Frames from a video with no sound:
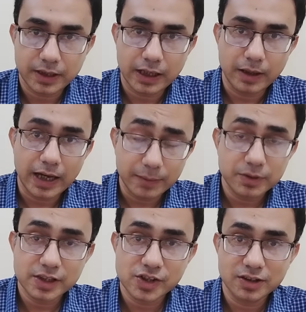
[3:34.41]

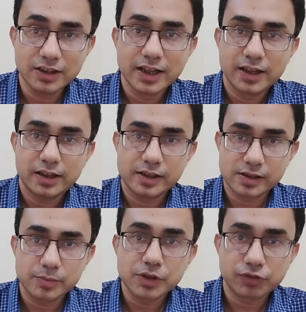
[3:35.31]
I'm teaching a
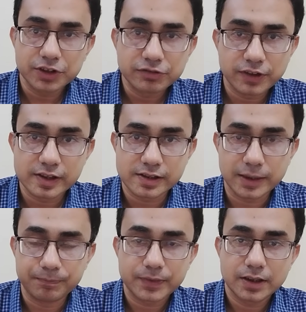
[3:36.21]
subject for the first
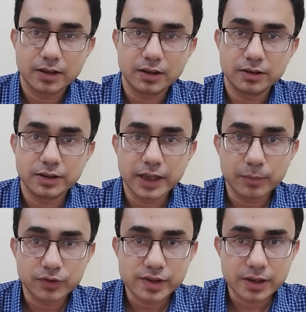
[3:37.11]
time. The
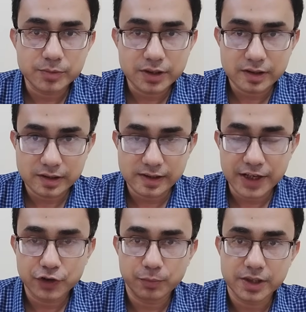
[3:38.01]
name of the subject is
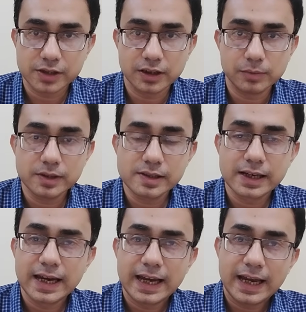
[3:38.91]
Design of Machine
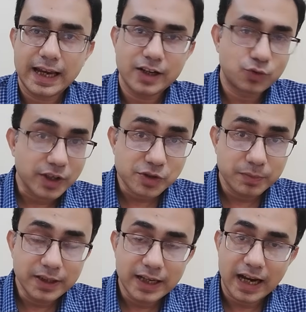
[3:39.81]
Elements. And
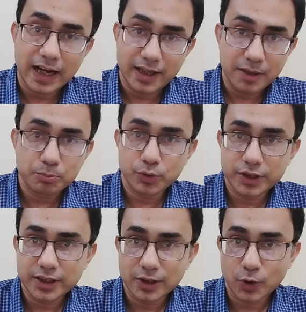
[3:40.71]
trust me, I am
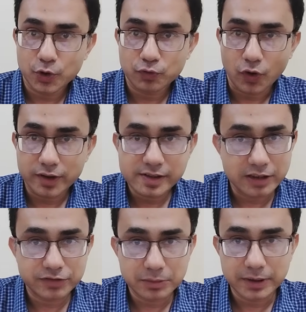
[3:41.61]
putting a lot of honest
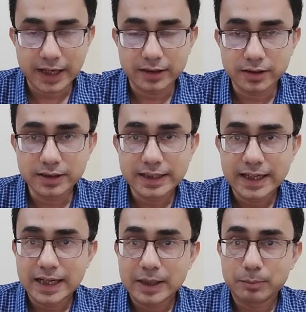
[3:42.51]
effort behind it.
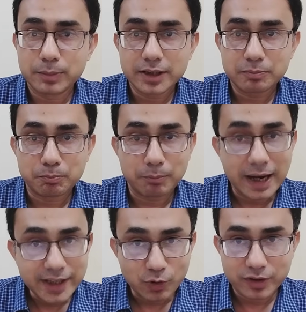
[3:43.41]
But
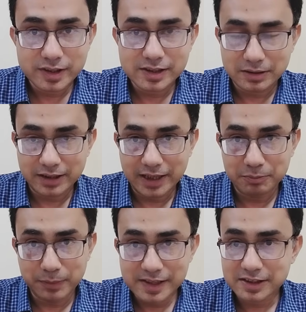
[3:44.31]
my honest
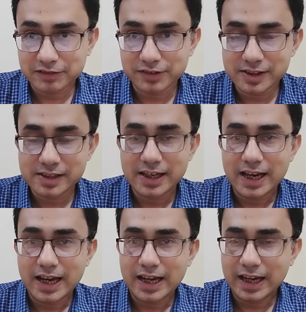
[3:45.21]
and best efforts,
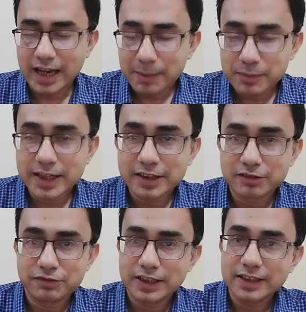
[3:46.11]
I'm getting a
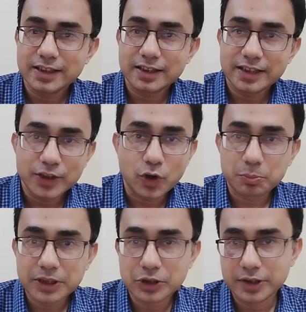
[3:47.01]
feeling that they're
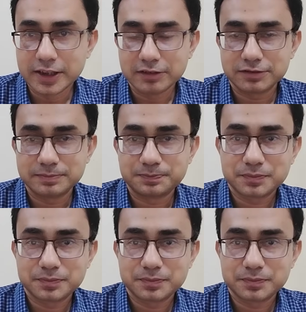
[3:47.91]
not being good enough.